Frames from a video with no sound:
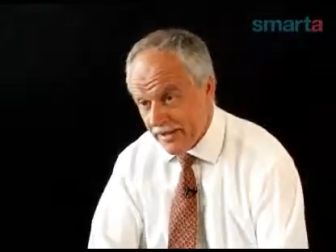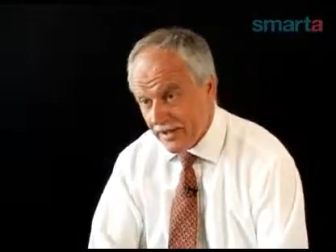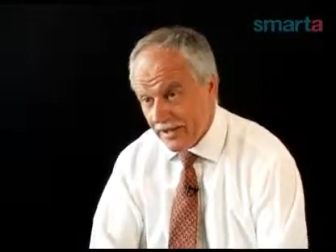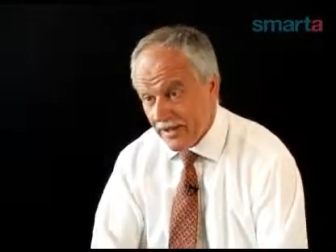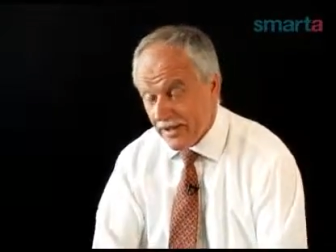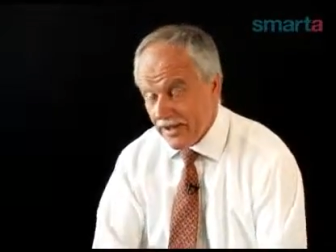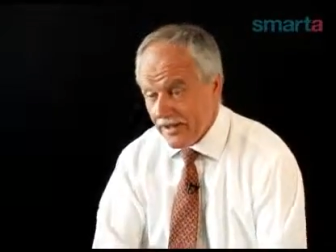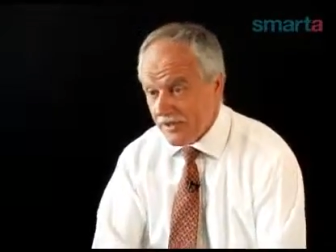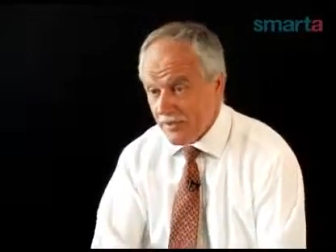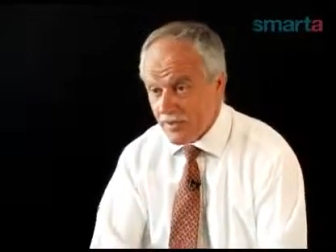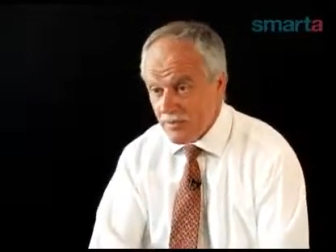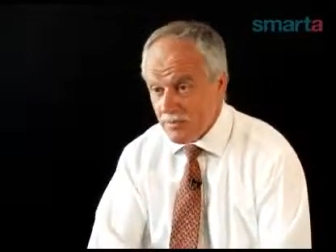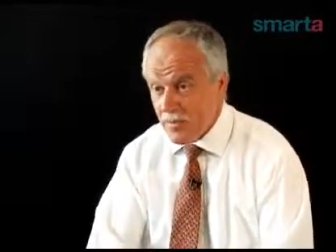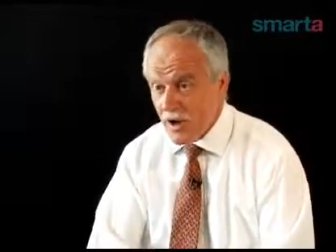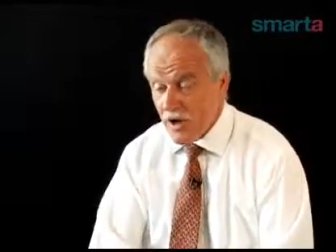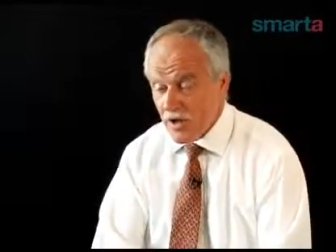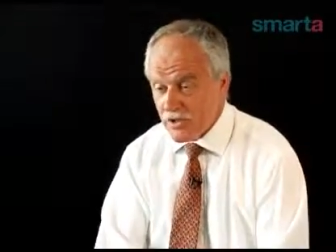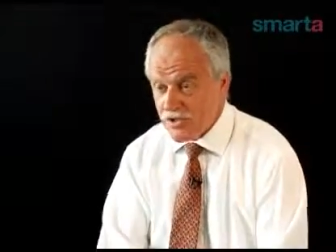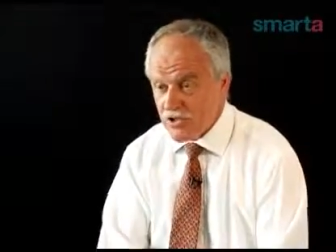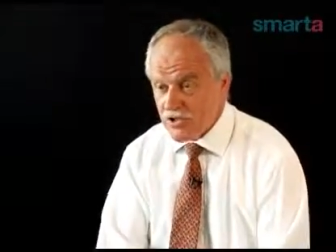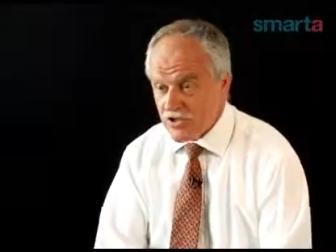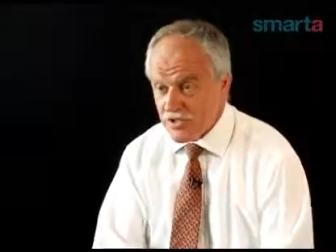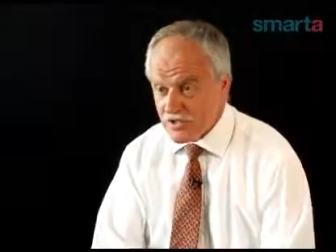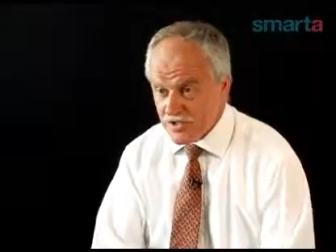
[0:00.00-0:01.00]
And the
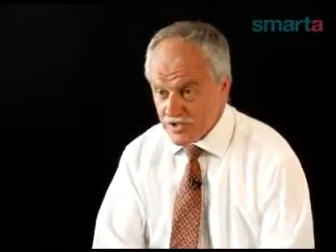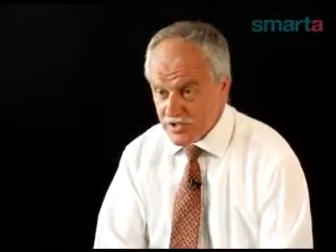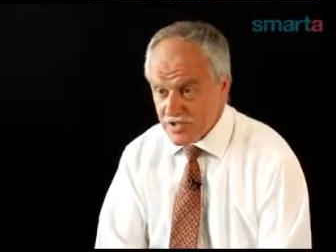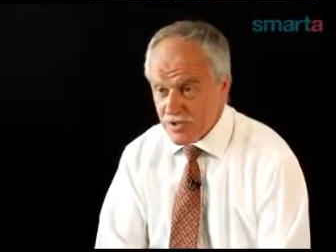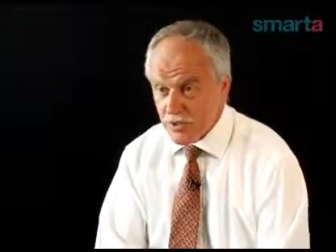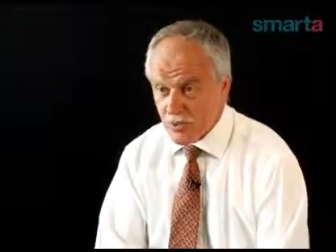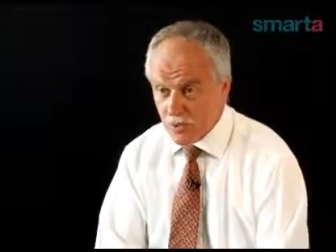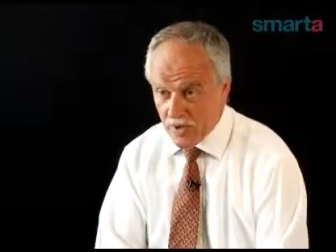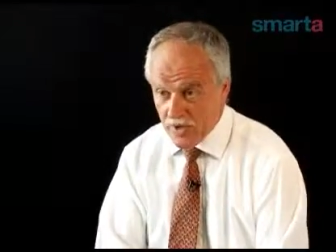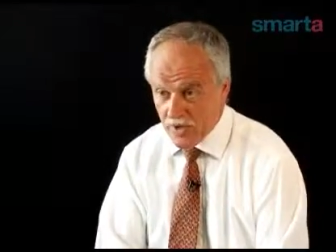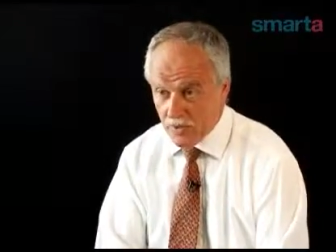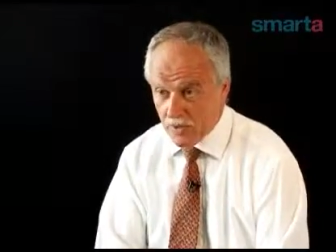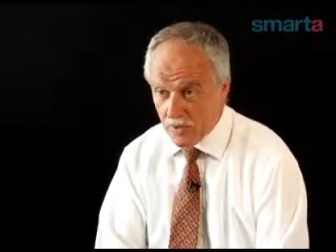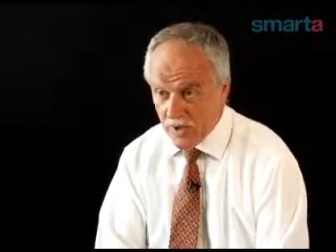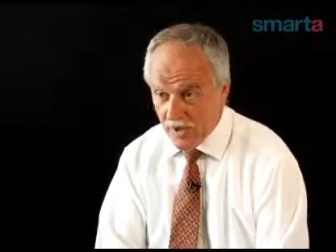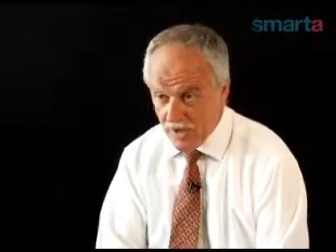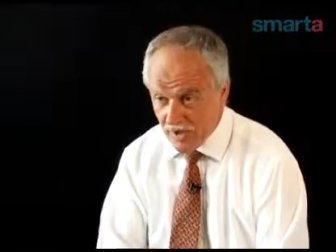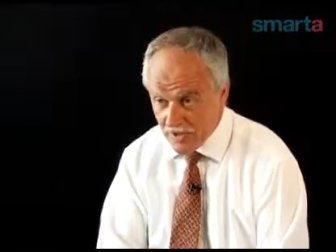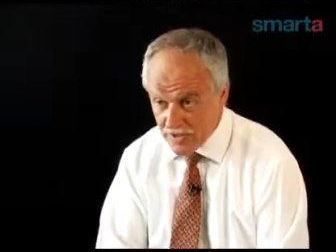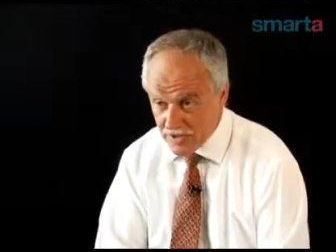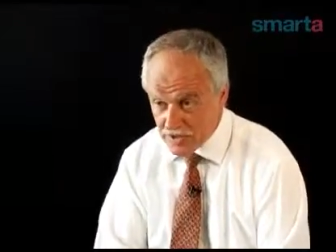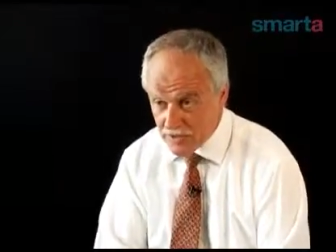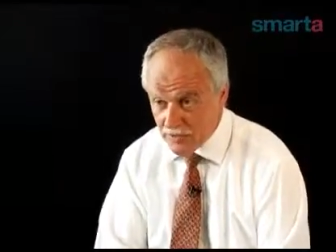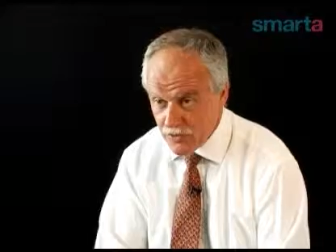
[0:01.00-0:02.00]
margins that we
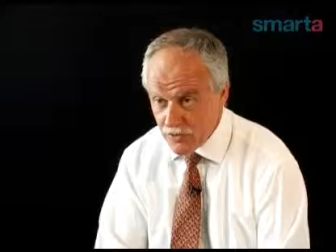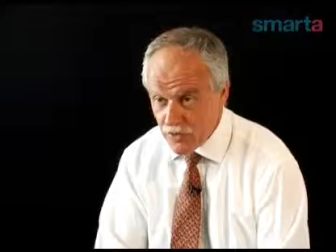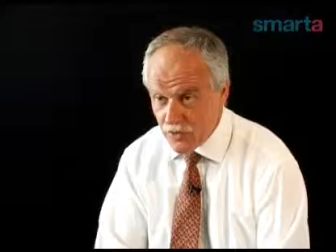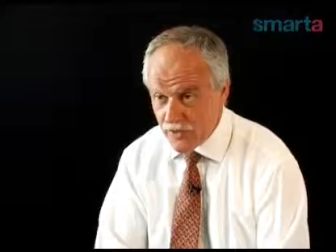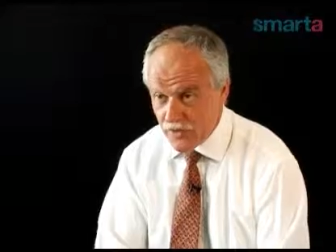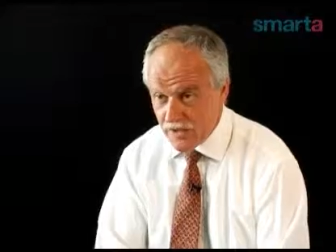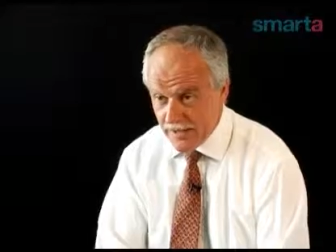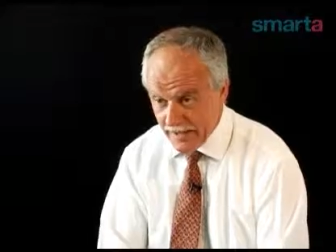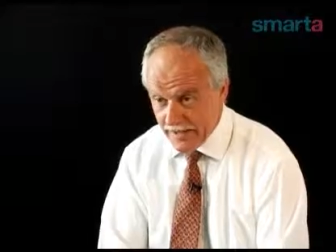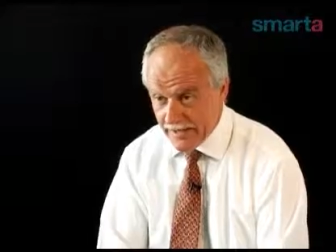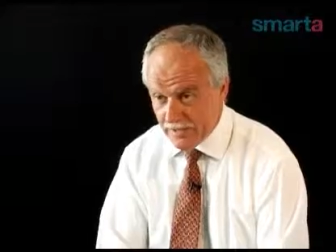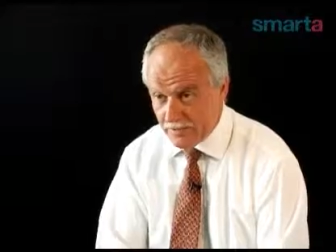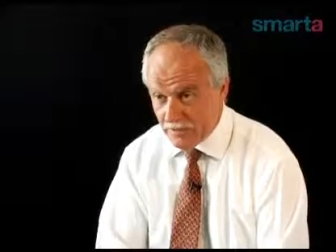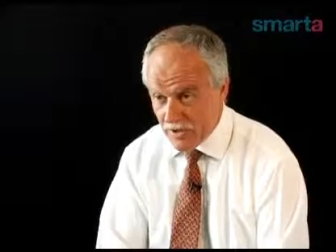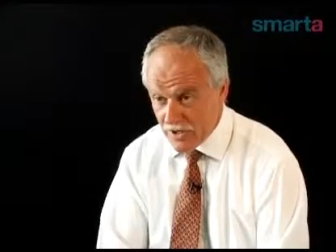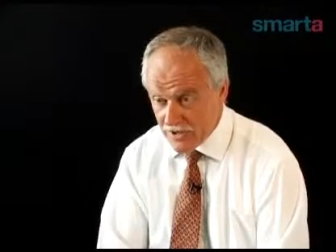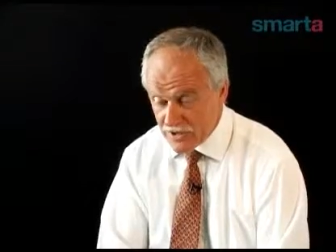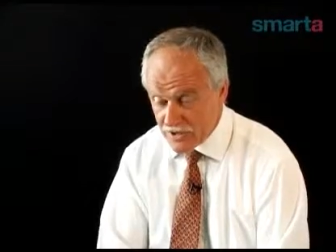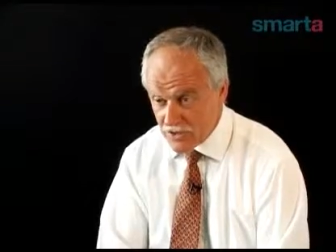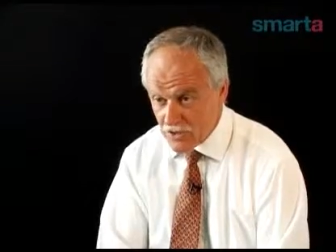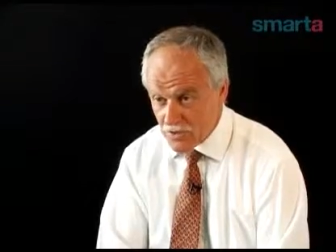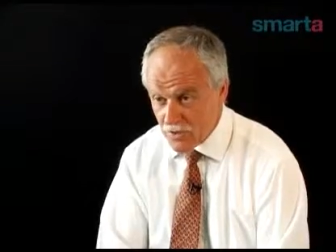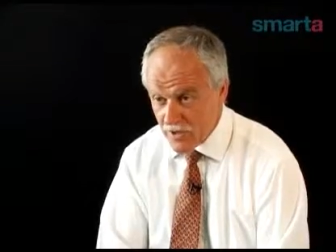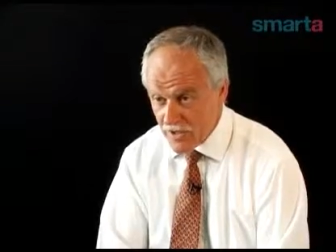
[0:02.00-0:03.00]
ask for, the lending
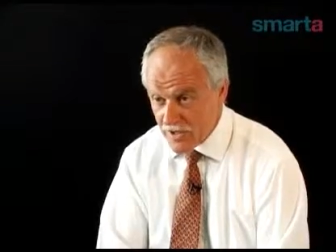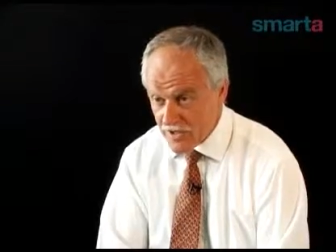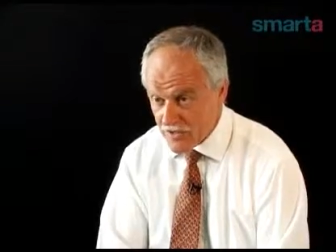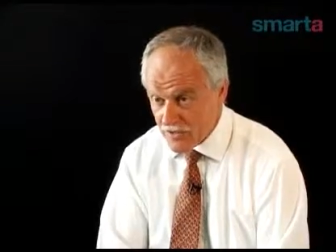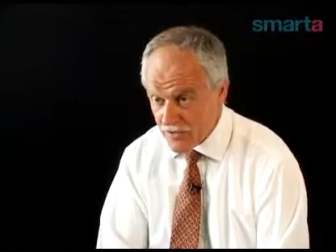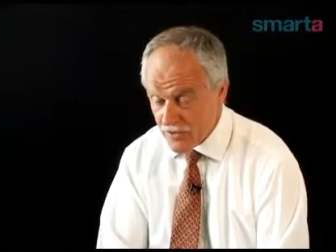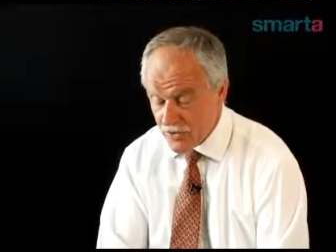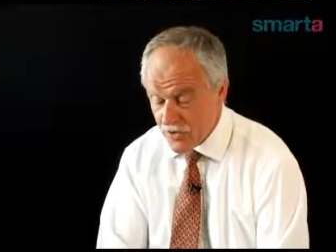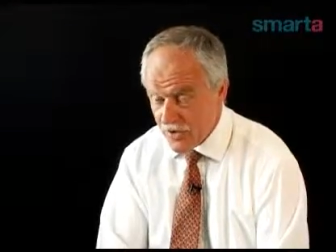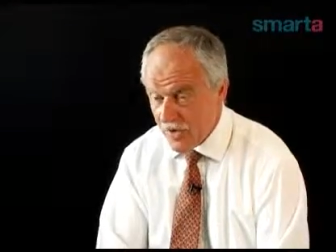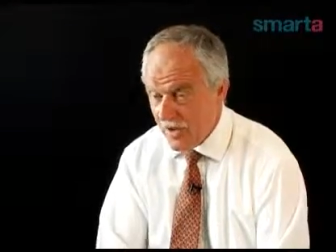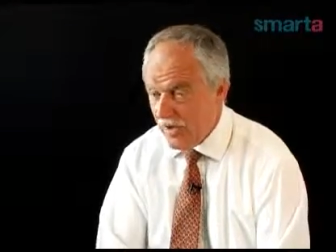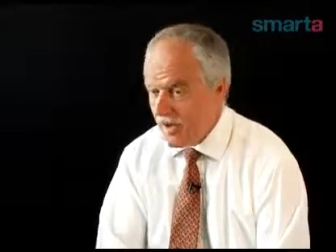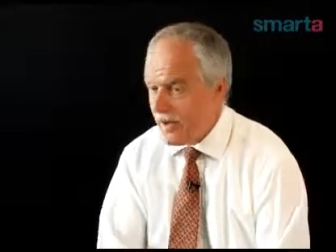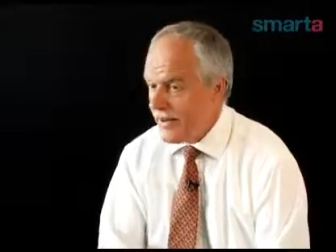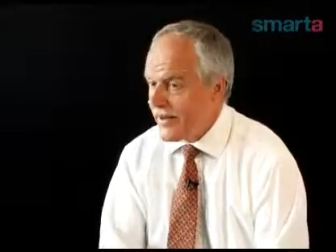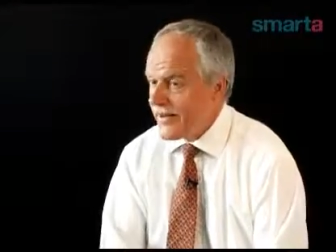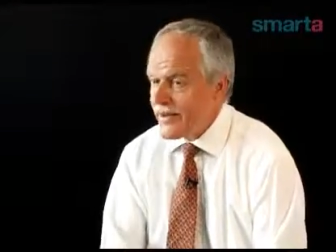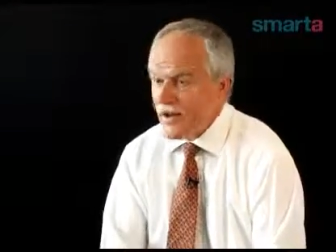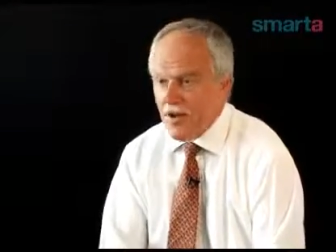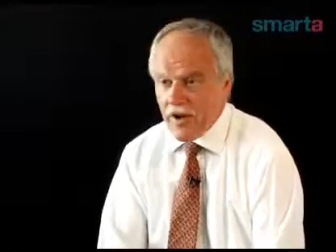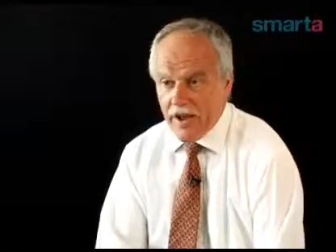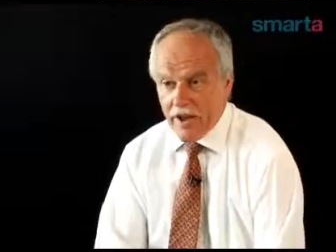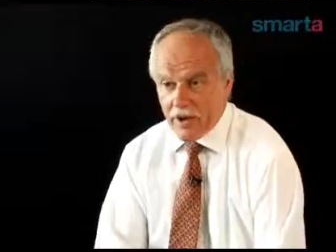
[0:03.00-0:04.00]
margins we ask for, are
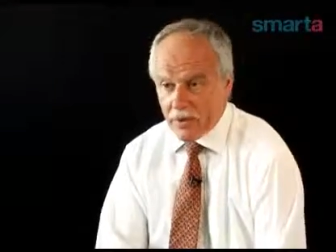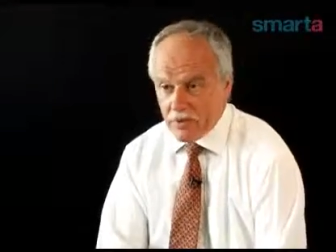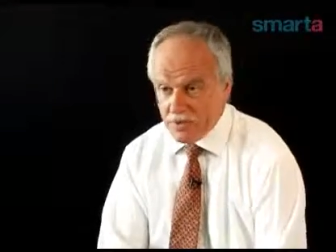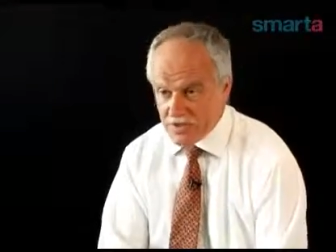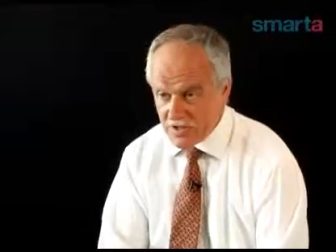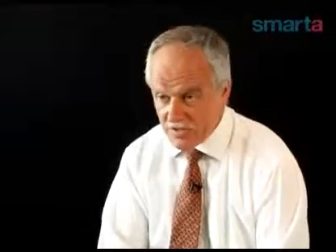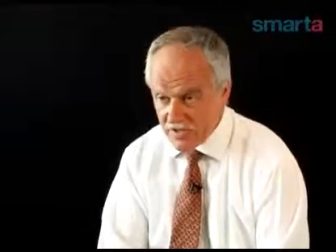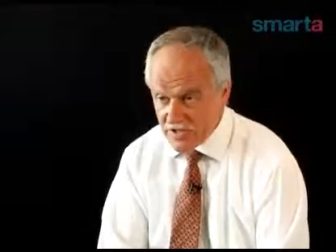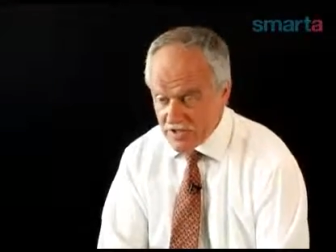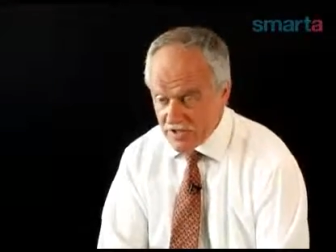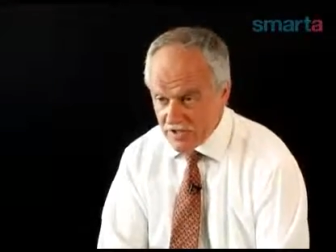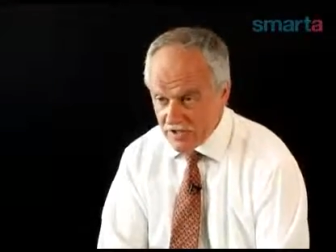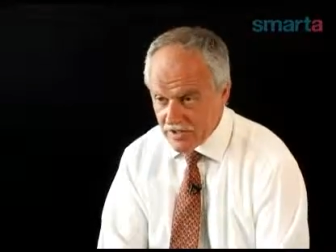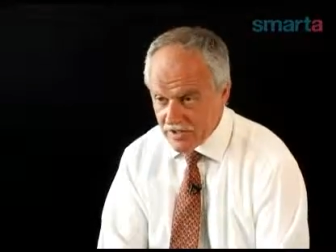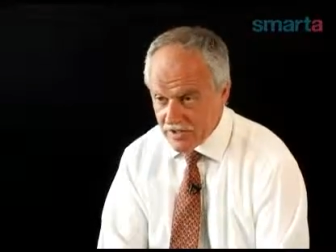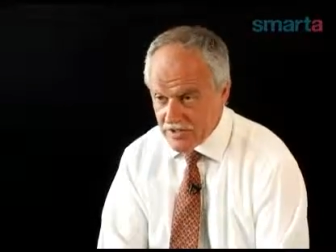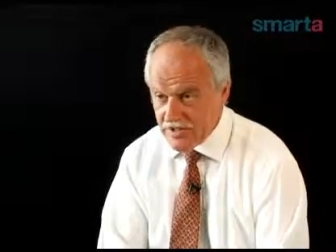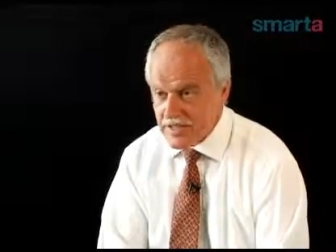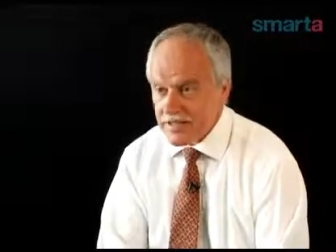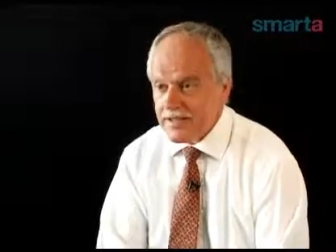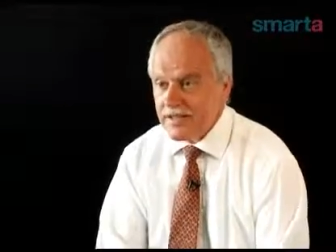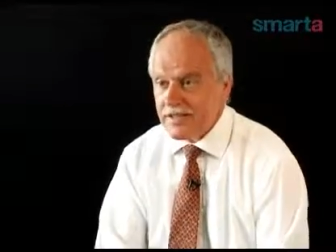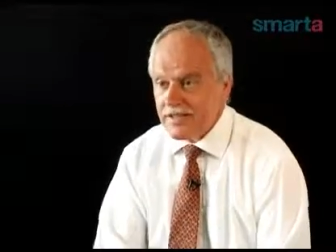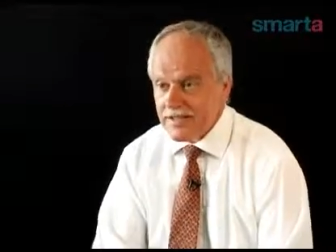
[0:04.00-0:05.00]
not equity returns.